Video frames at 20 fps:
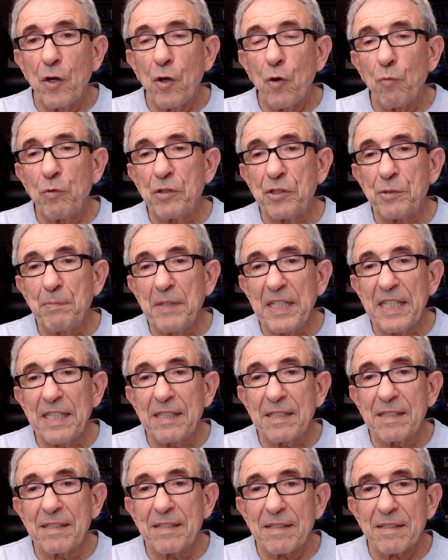Which
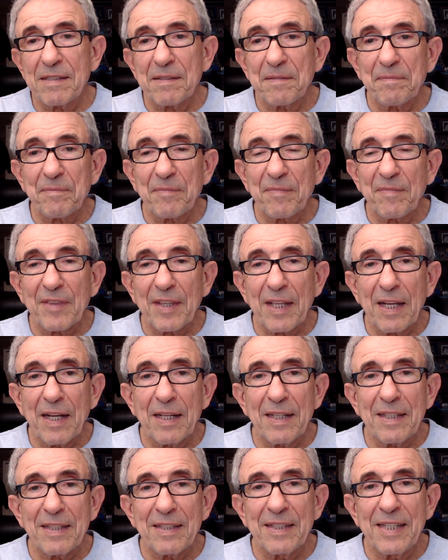means
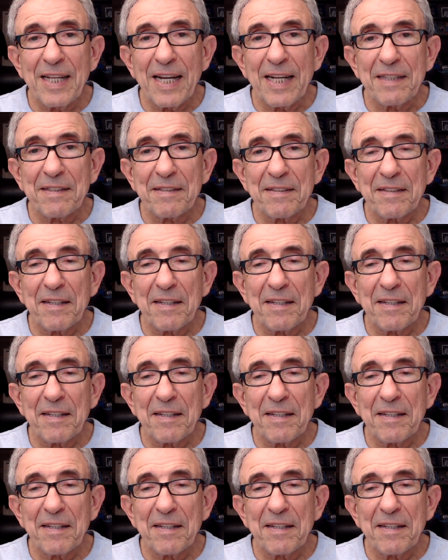that